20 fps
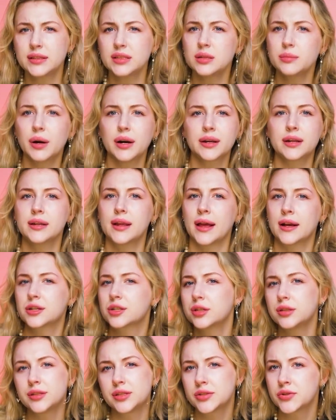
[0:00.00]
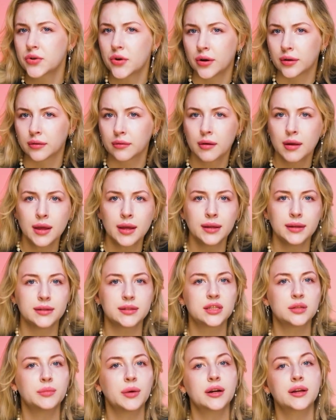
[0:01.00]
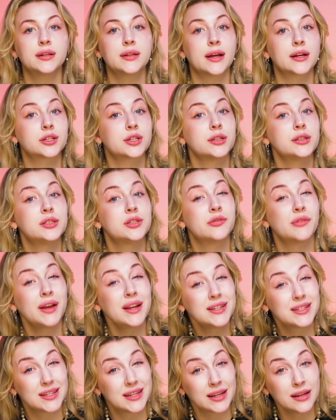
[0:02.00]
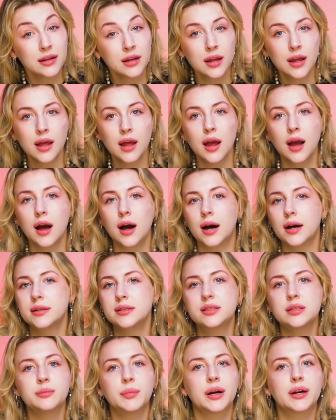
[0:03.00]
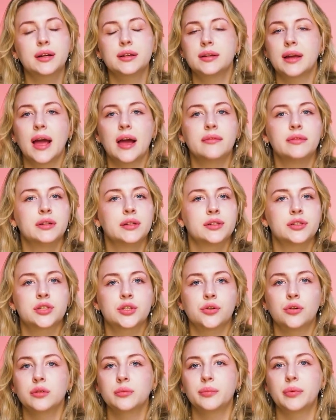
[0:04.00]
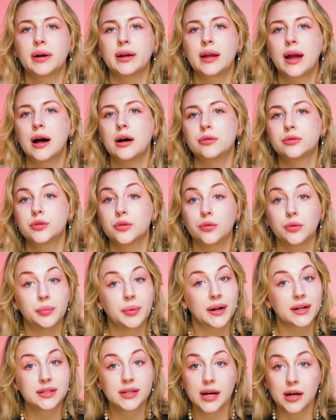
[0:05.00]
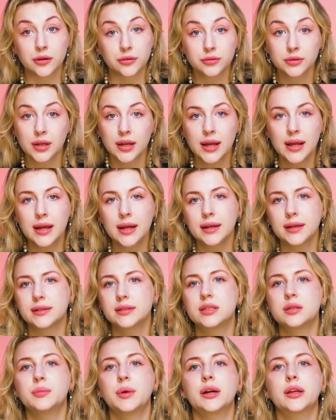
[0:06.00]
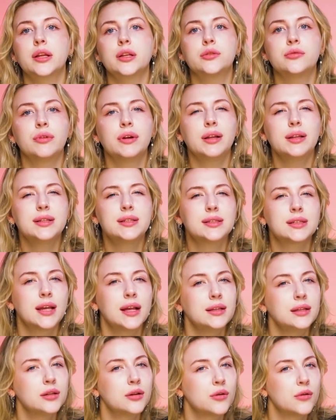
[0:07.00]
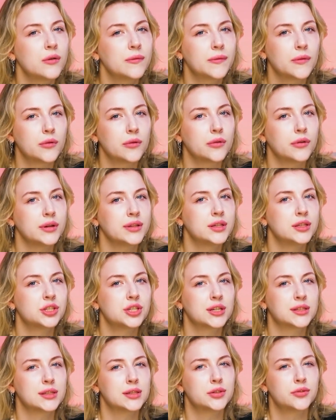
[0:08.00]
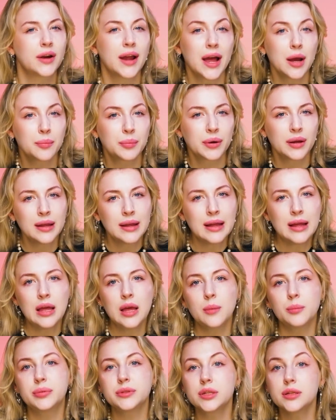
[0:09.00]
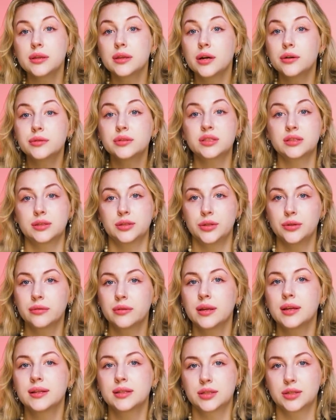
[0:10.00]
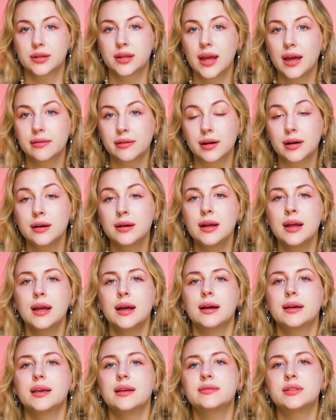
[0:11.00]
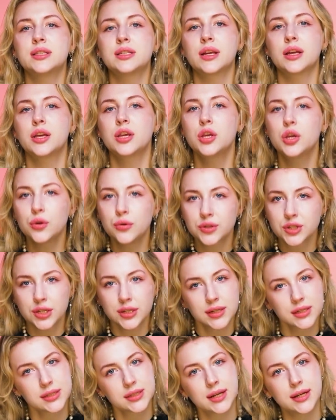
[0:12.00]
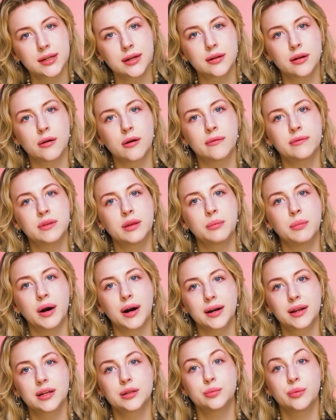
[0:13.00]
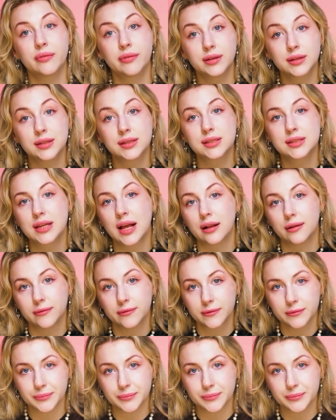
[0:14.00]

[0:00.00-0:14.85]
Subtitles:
is the market actually strong? Is the market actually trending? Is the market having a strong breakout or breakdown? Is the market really selling off, or is it just a trap? Putting those two things together gives us a huge understanding of the market within itself.